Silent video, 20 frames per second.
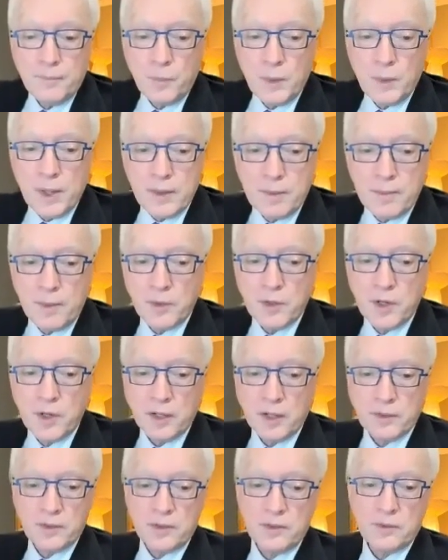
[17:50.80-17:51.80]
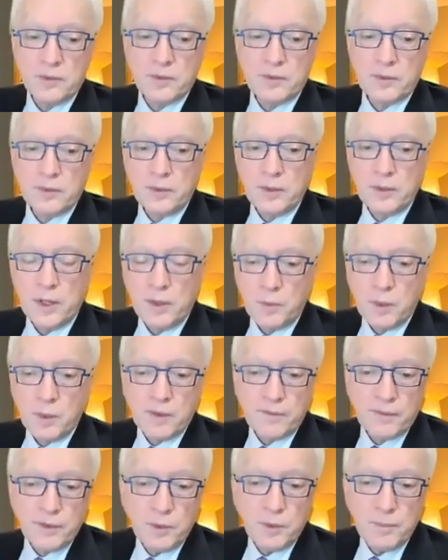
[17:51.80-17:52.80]
whether Botox is going to
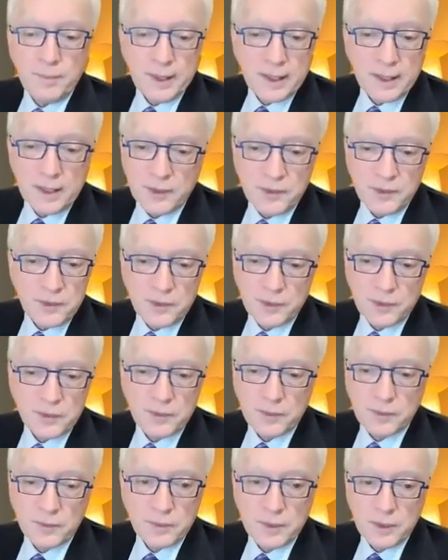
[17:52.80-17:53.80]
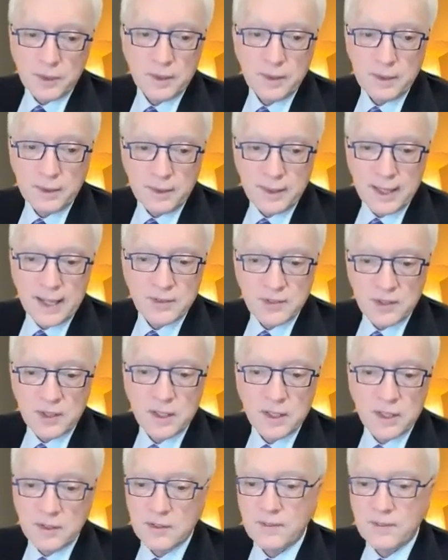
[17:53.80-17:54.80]
work for you because that's an
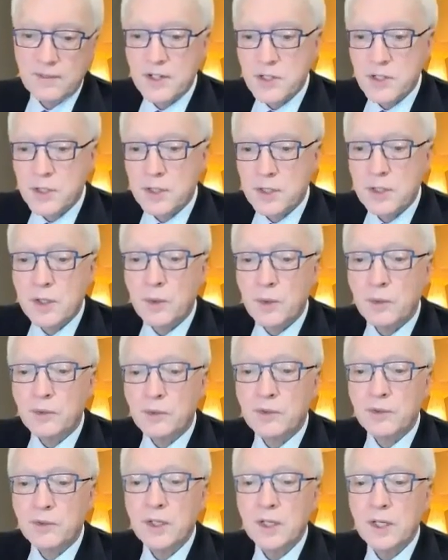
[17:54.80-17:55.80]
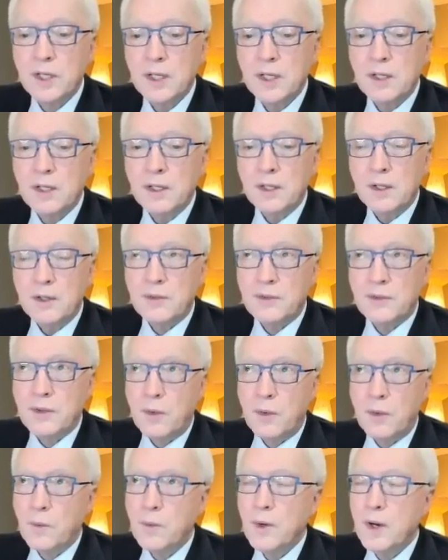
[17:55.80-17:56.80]
insufficient dose.
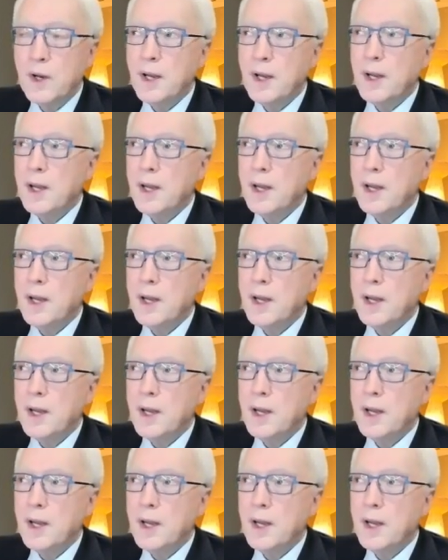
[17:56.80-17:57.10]
So